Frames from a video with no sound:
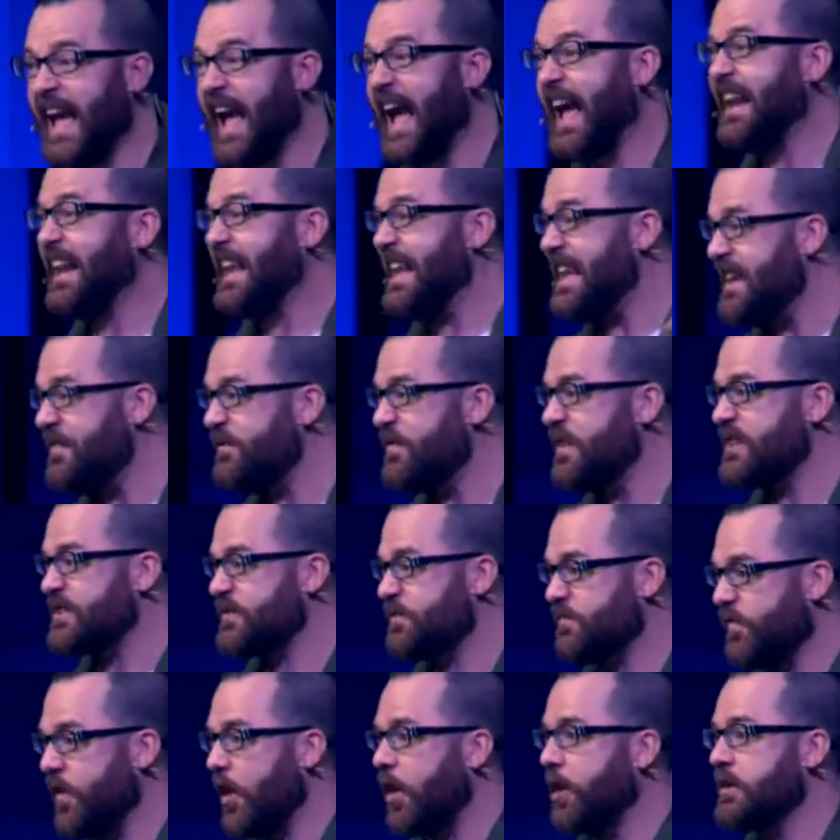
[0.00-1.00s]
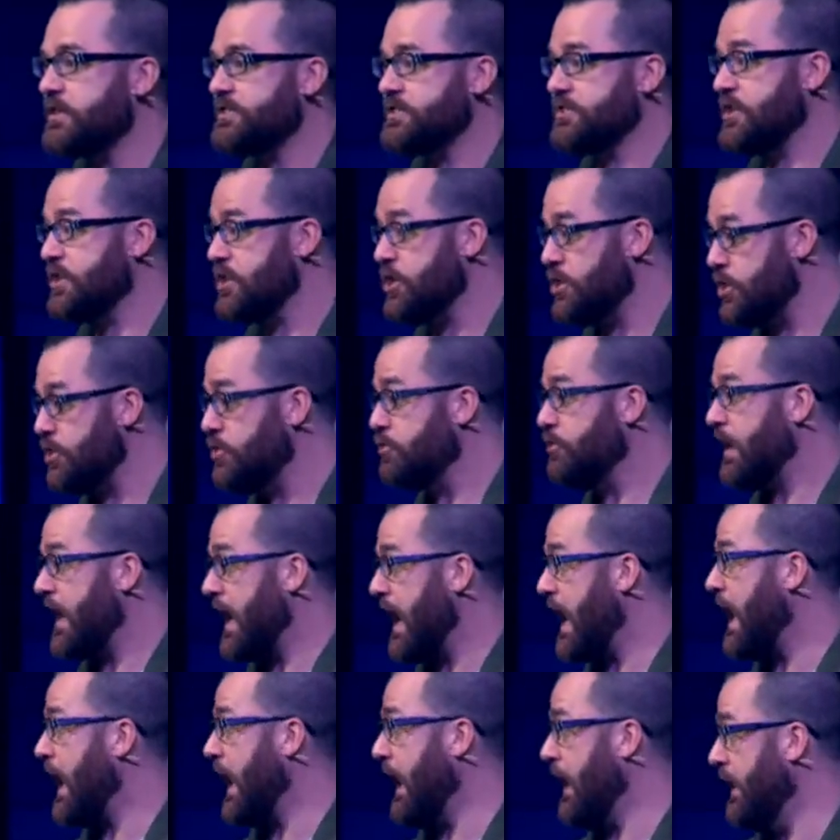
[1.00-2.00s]
and even as far as the
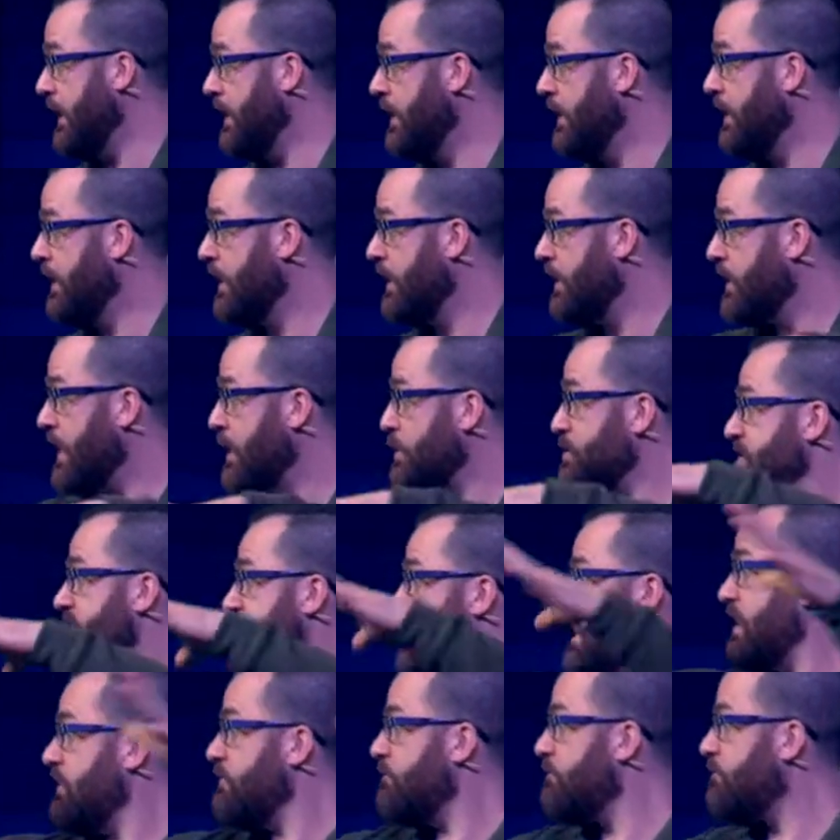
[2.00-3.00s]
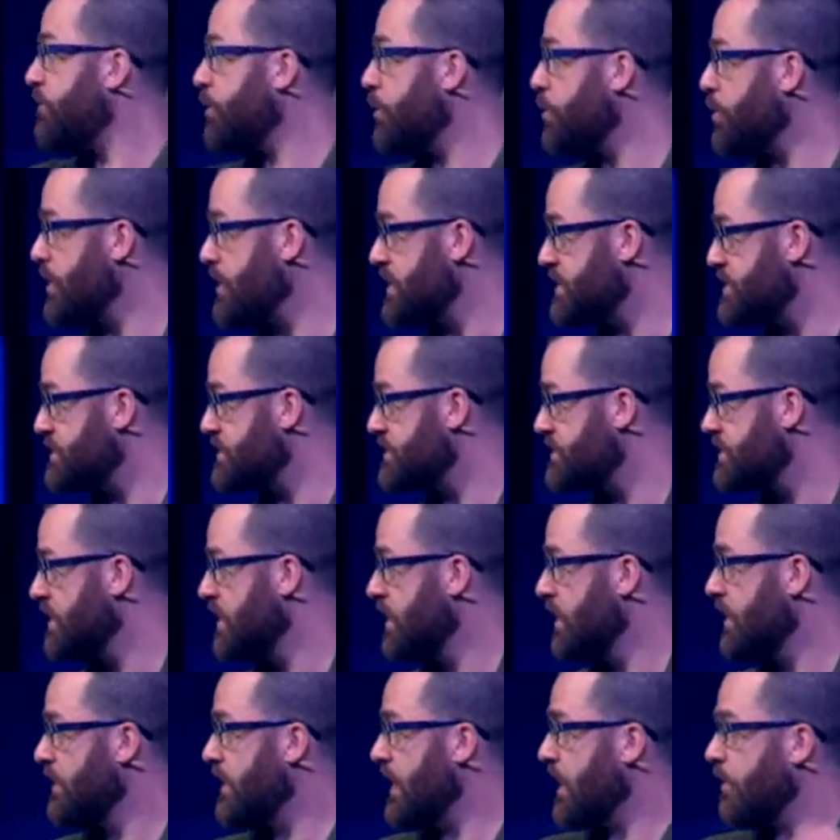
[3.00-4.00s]
UK. That was the influence
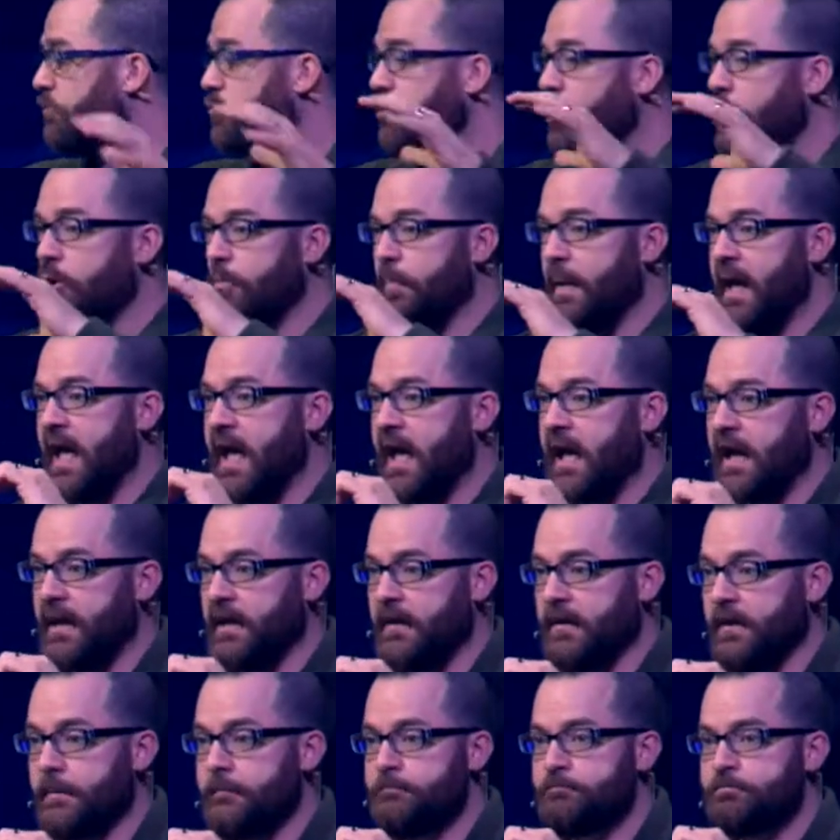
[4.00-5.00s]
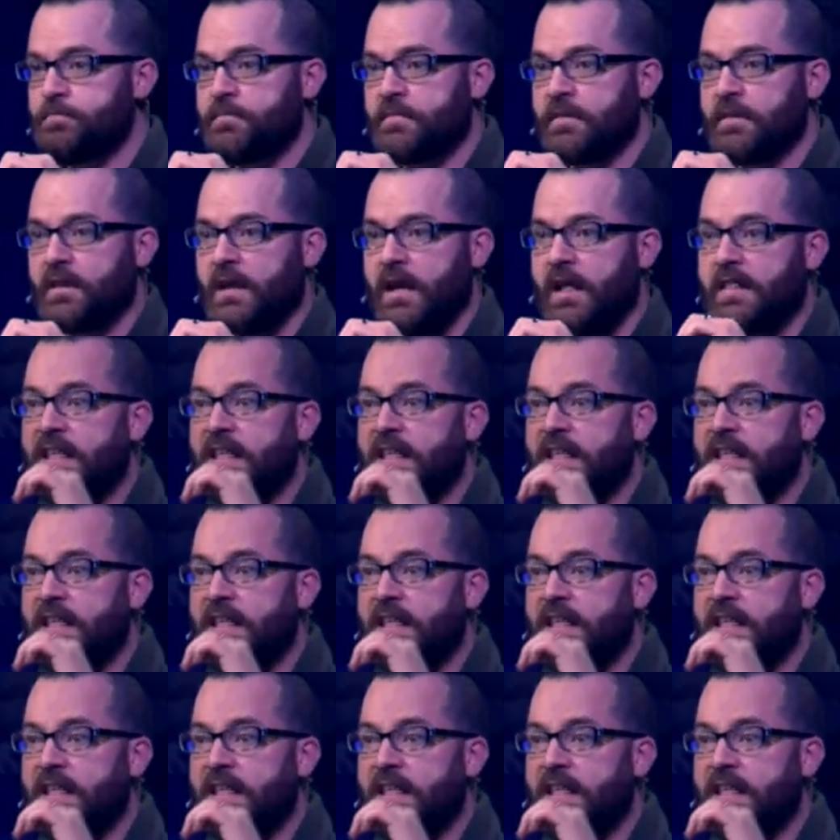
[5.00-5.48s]
that Rome had. And